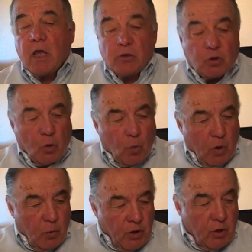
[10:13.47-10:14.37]
And so
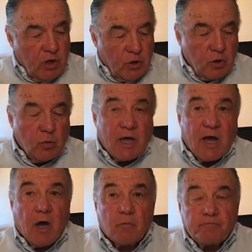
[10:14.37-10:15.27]
what we're going to do
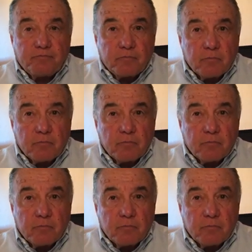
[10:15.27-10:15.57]
now